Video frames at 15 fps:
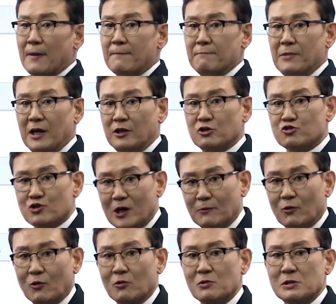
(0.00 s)
made
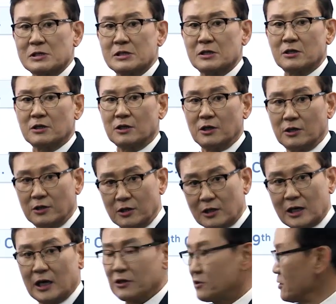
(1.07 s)
trouble in the
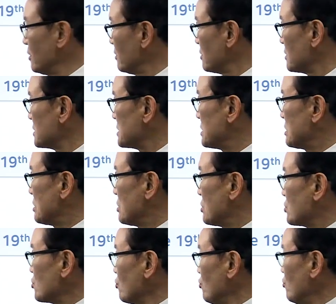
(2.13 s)
continent.
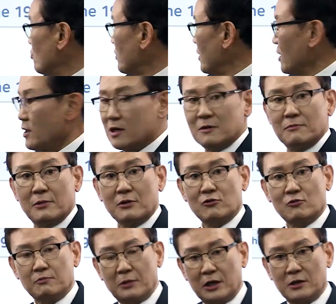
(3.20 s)
So UK
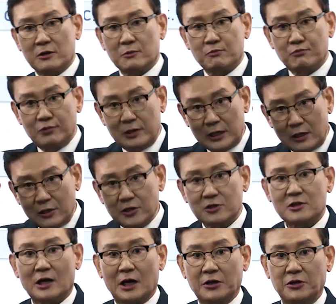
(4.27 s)
made a
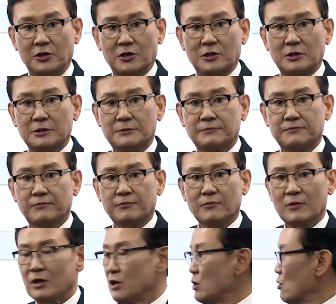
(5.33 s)
brilliant idea.
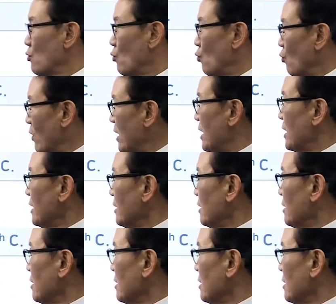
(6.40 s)
Why